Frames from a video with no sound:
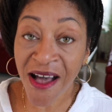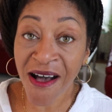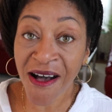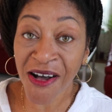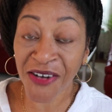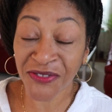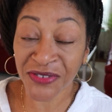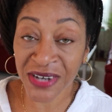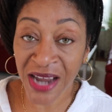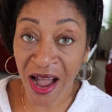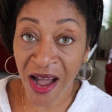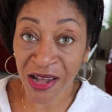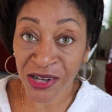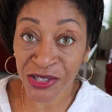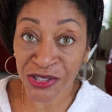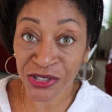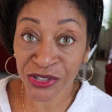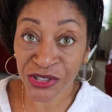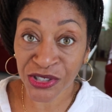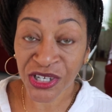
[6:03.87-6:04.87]
of
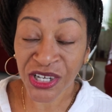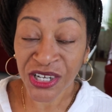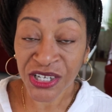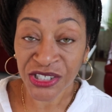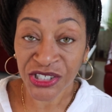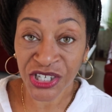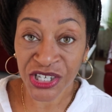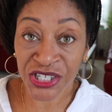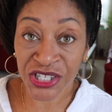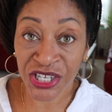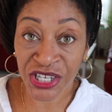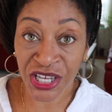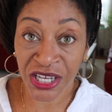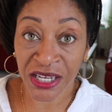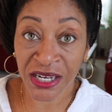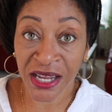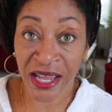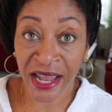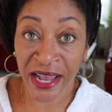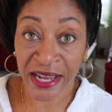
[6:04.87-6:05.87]
dollars just to
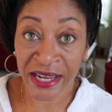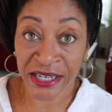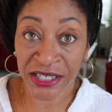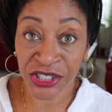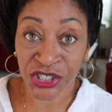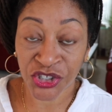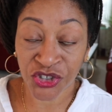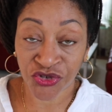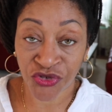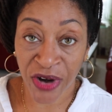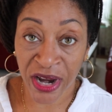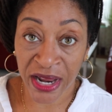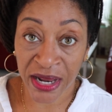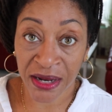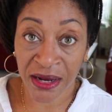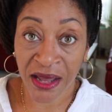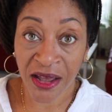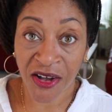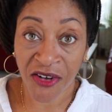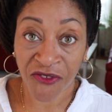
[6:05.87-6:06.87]
get a straight
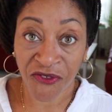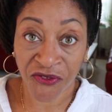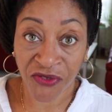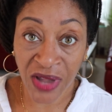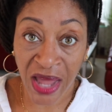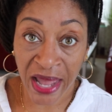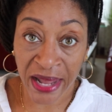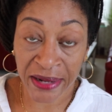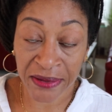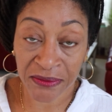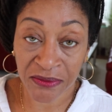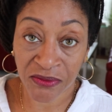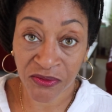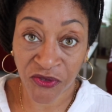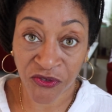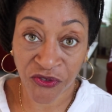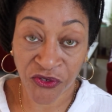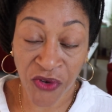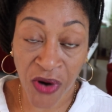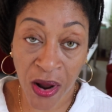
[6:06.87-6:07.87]
flight
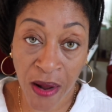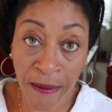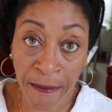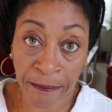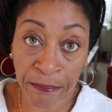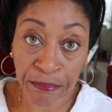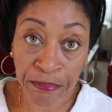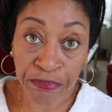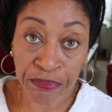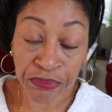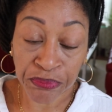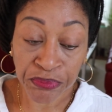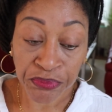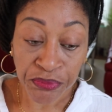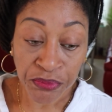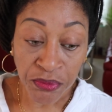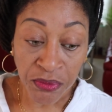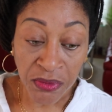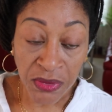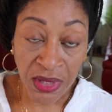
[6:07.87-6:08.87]
from
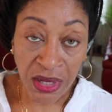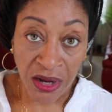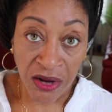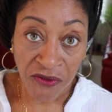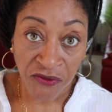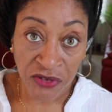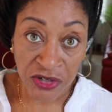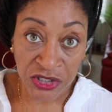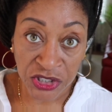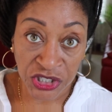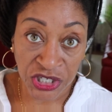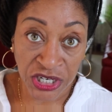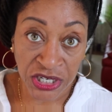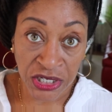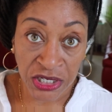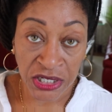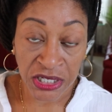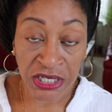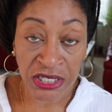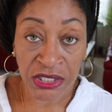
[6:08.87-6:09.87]
Virginia
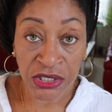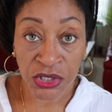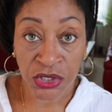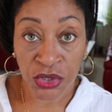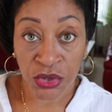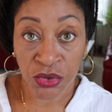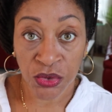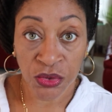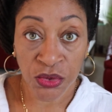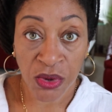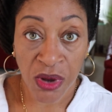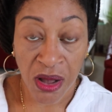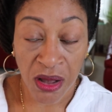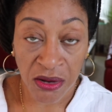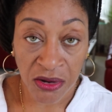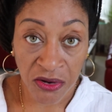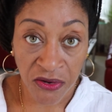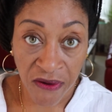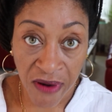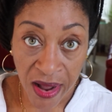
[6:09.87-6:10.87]
into
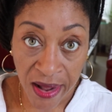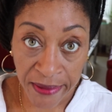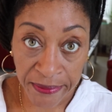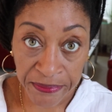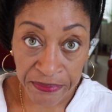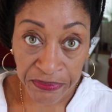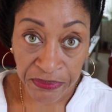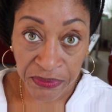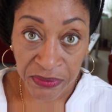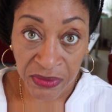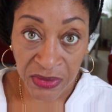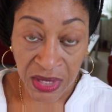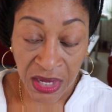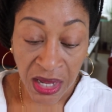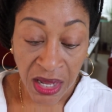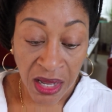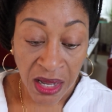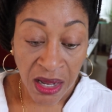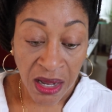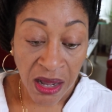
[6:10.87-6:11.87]
Accra.
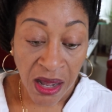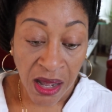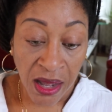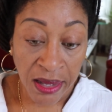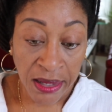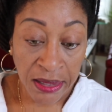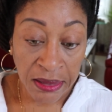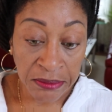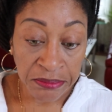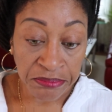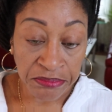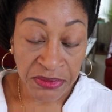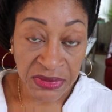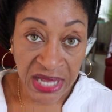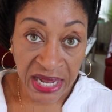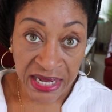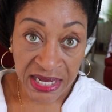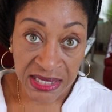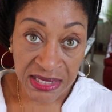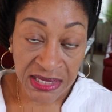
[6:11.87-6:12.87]

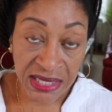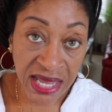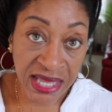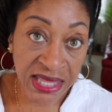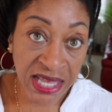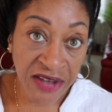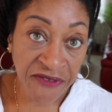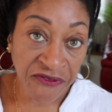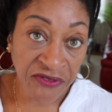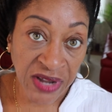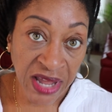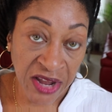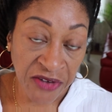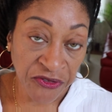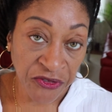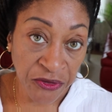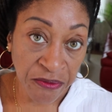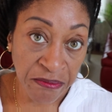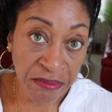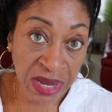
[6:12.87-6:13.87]
Like I said, that flight
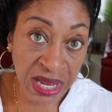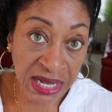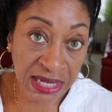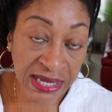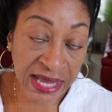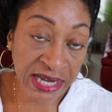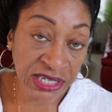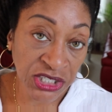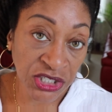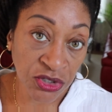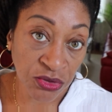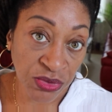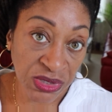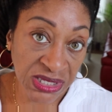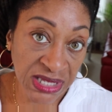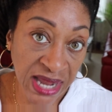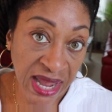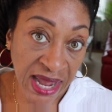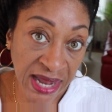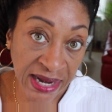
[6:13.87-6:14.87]
for me last year was
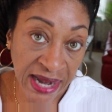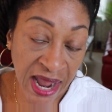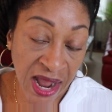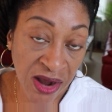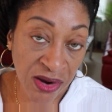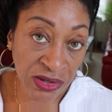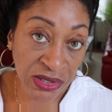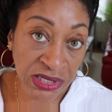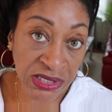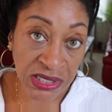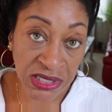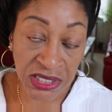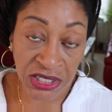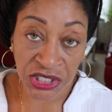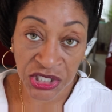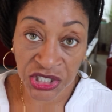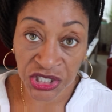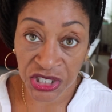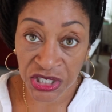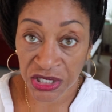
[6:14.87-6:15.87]
9 hours.
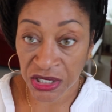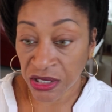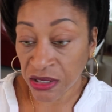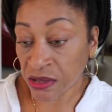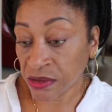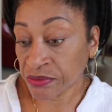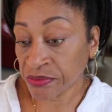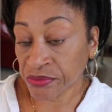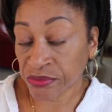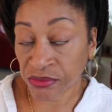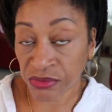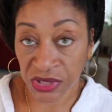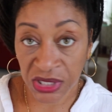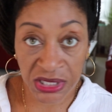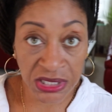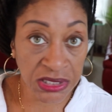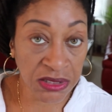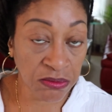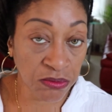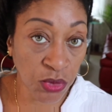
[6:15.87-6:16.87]
This year
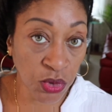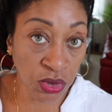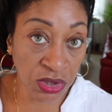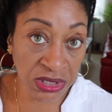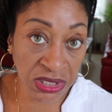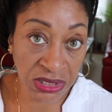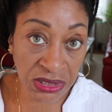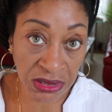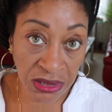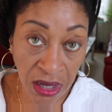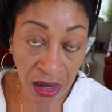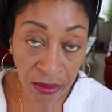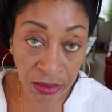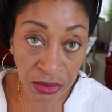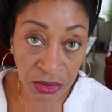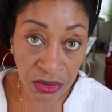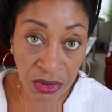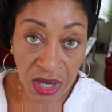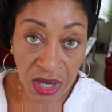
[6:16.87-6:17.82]
it's more than double,